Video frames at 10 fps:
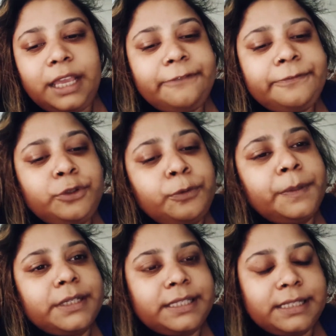if two
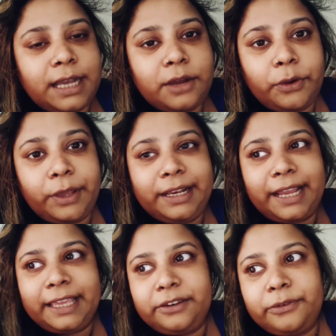persons are going,
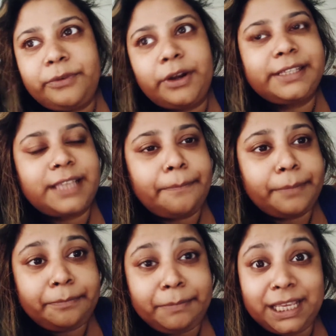like, you know, for
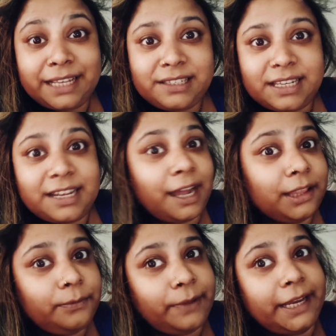example, me and
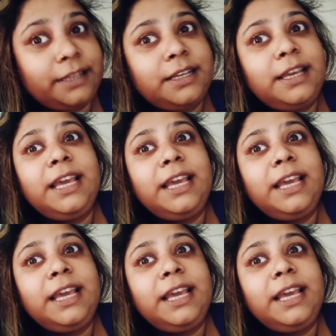Srikant went,